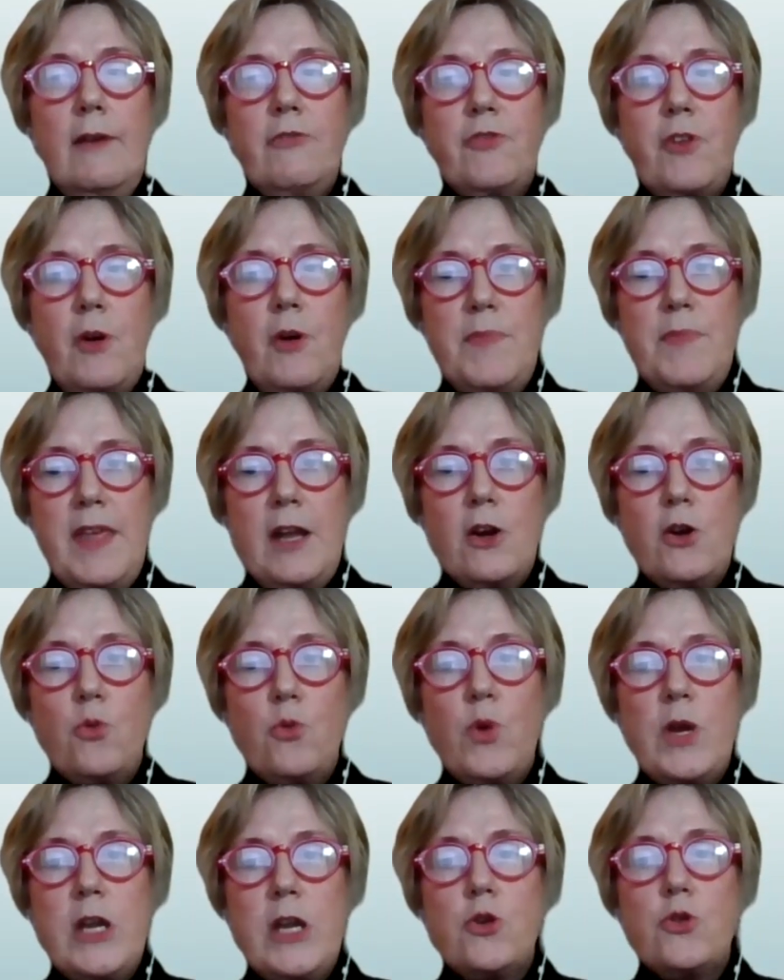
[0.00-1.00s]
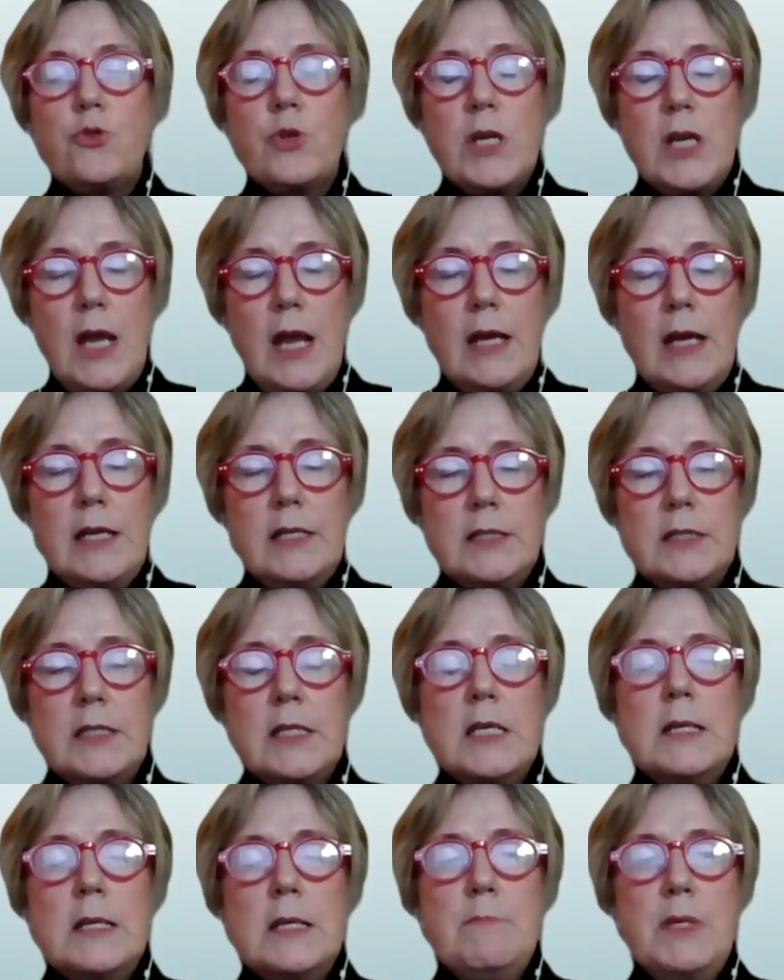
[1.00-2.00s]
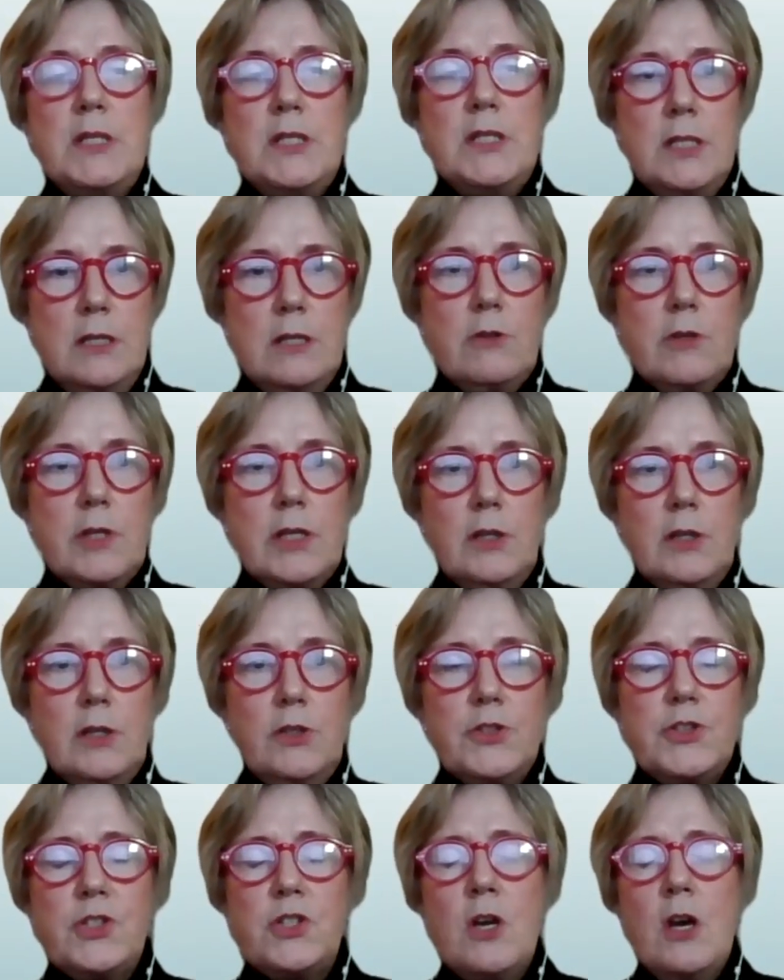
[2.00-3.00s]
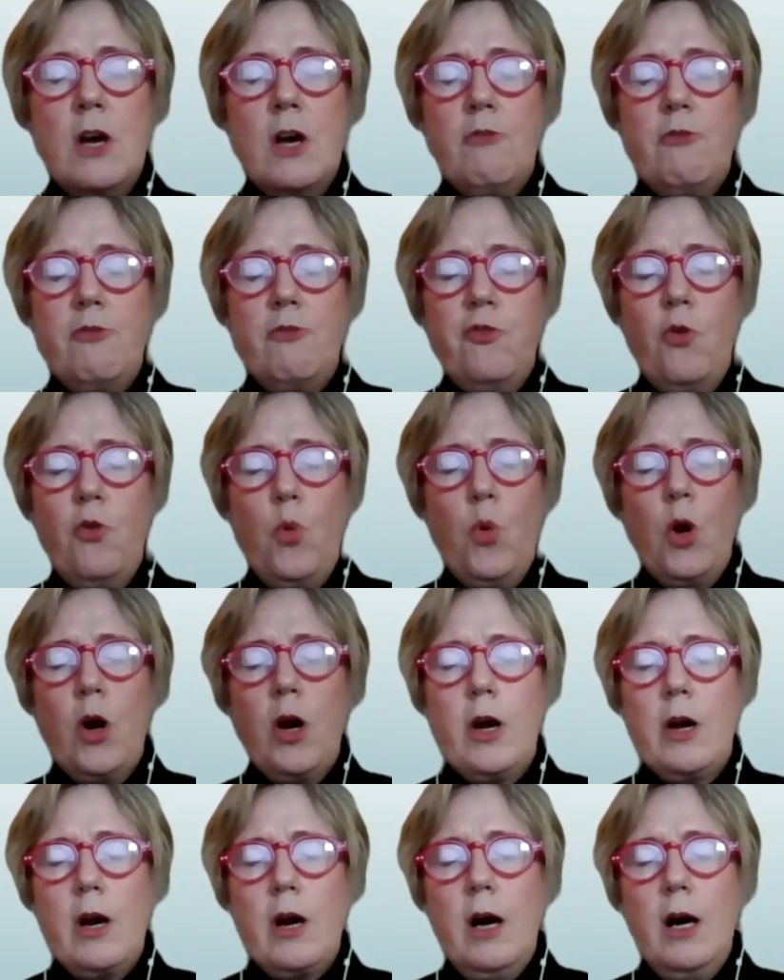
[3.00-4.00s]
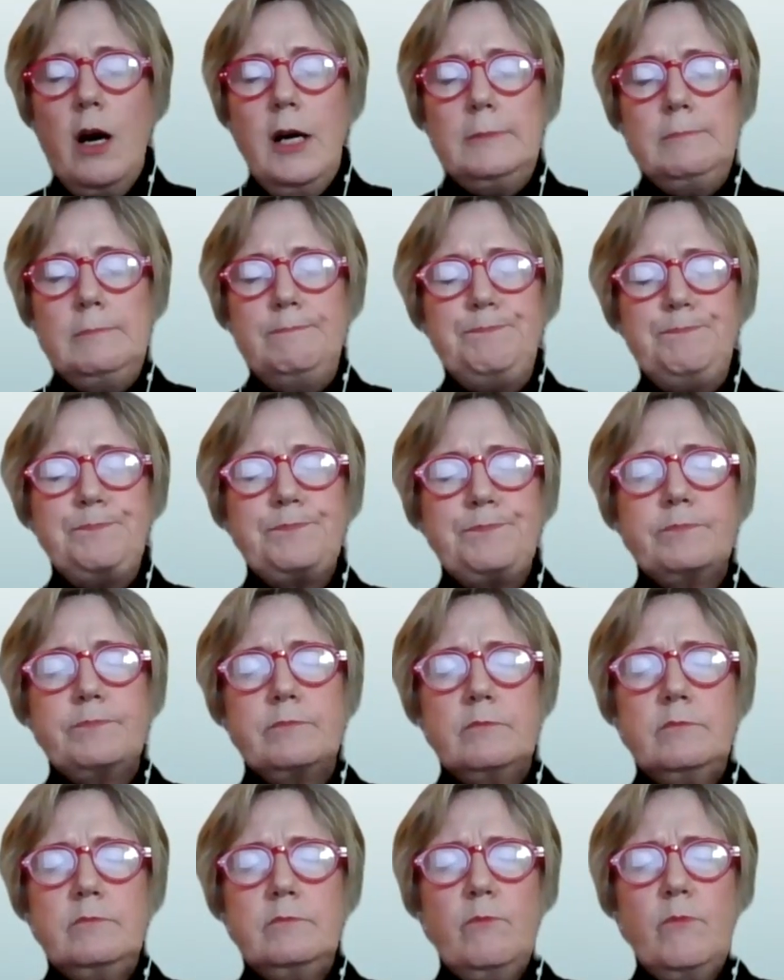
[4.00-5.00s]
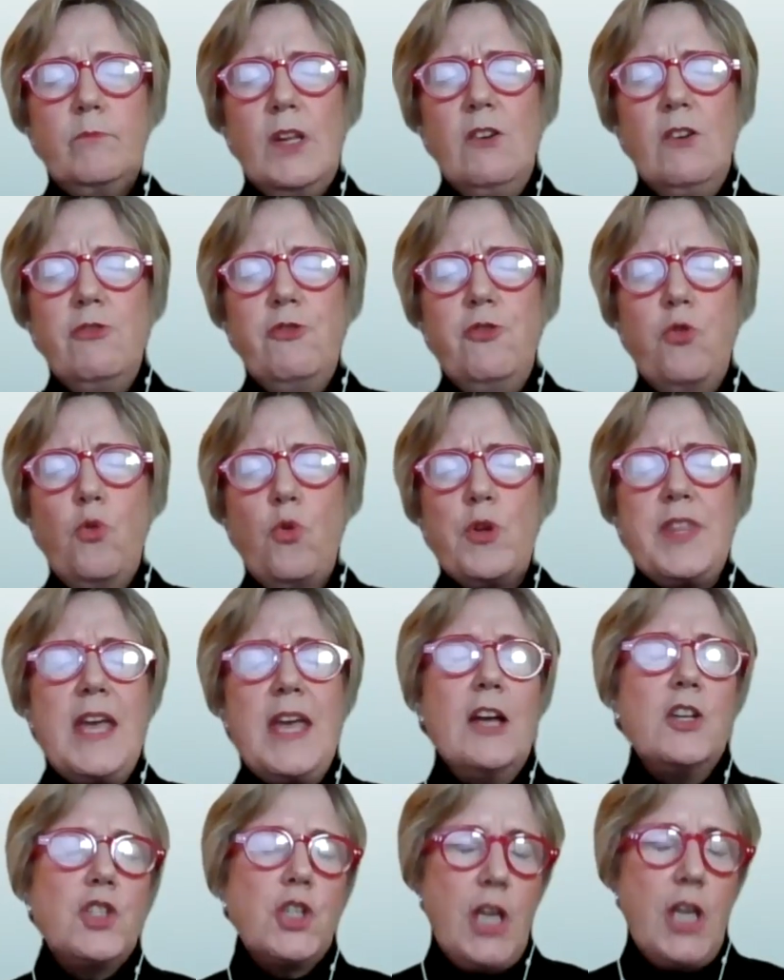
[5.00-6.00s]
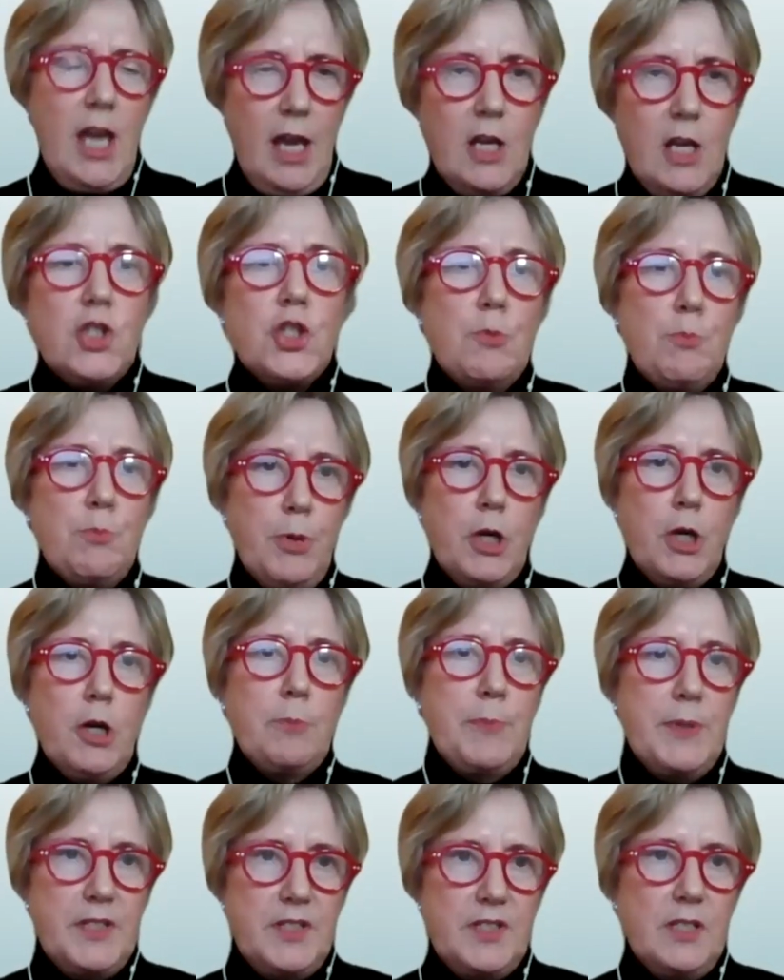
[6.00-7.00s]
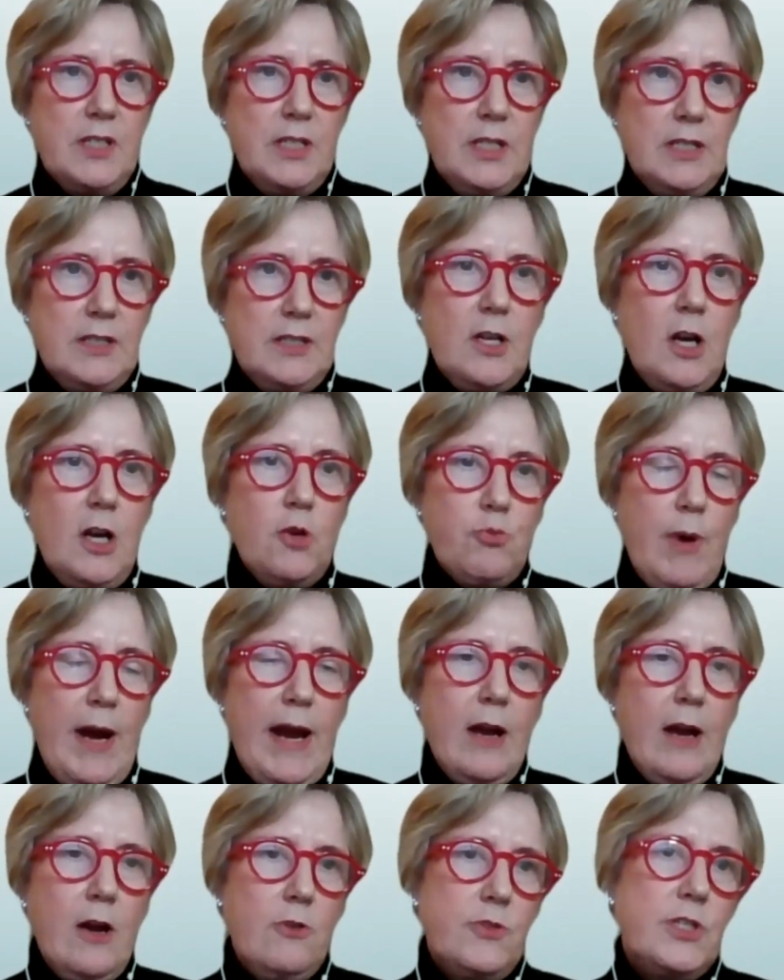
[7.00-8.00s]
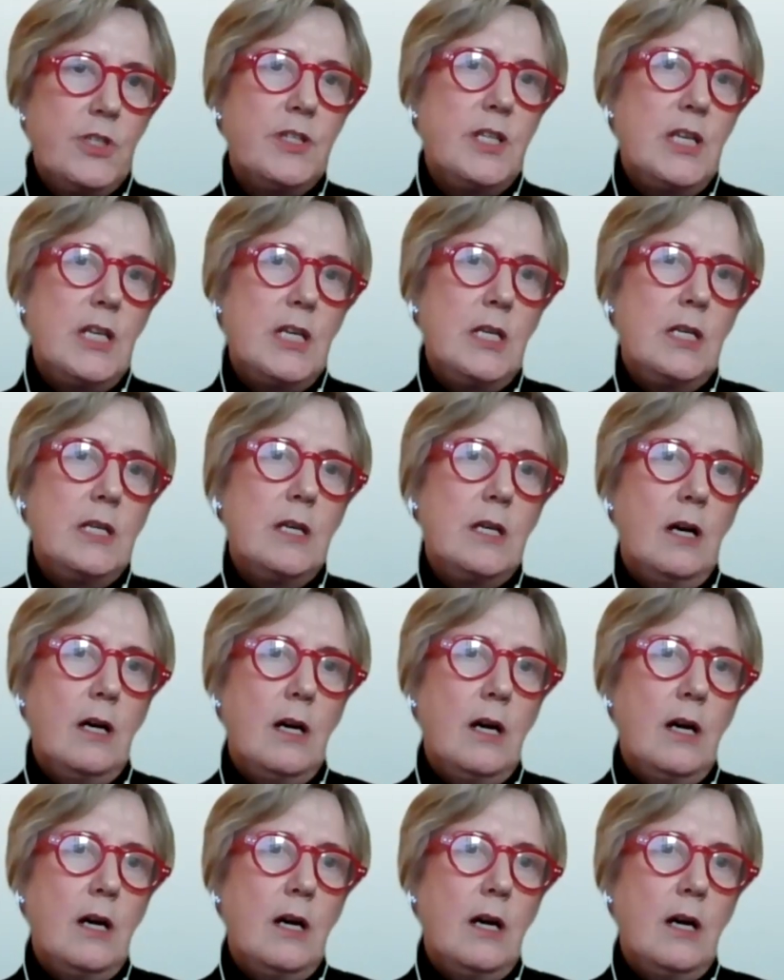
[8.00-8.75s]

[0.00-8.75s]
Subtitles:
from there, we created materials for the education purposes around the